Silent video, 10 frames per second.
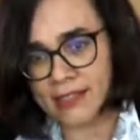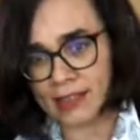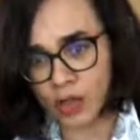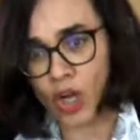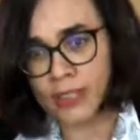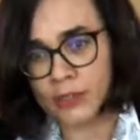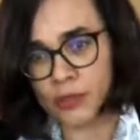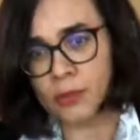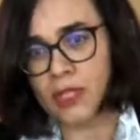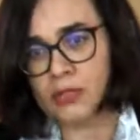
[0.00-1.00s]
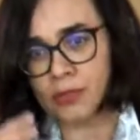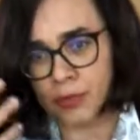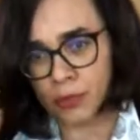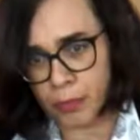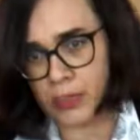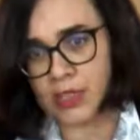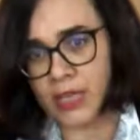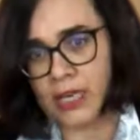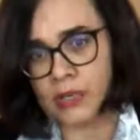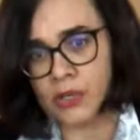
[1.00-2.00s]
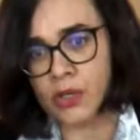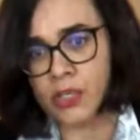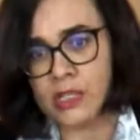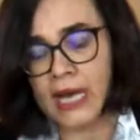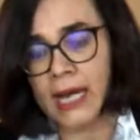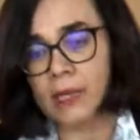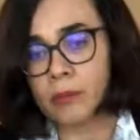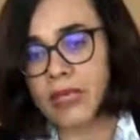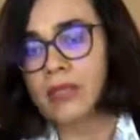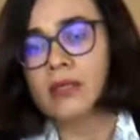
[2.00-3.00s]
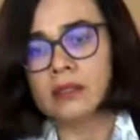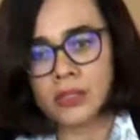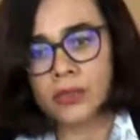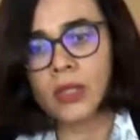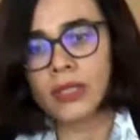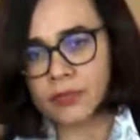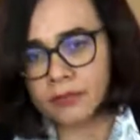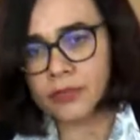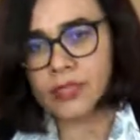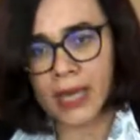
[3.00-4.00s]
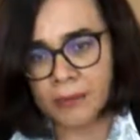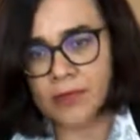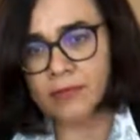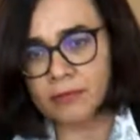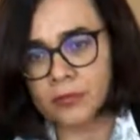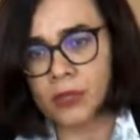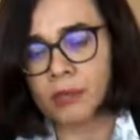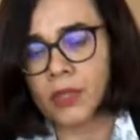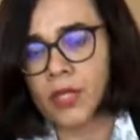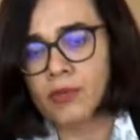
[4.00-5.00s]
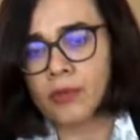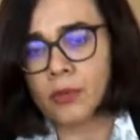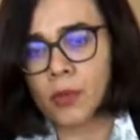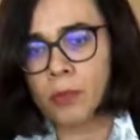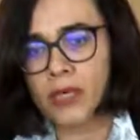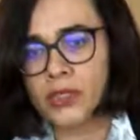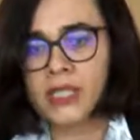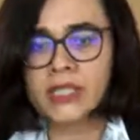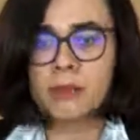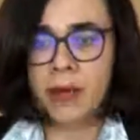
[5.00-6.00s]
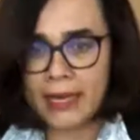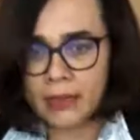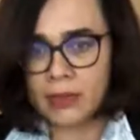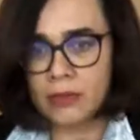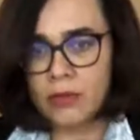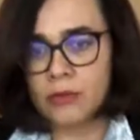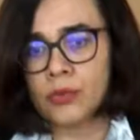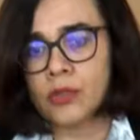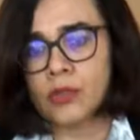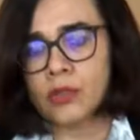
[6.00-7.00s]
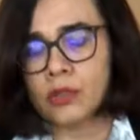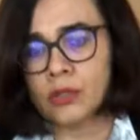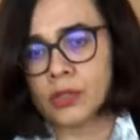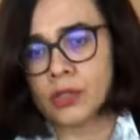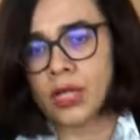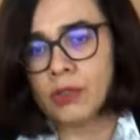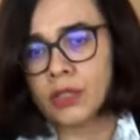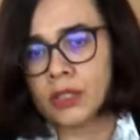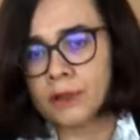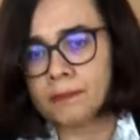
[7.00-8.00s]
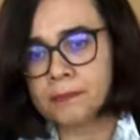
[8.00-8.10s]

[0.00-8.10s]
are calling you because of your personal strong style. But did you learn something from commercials back into your personal work?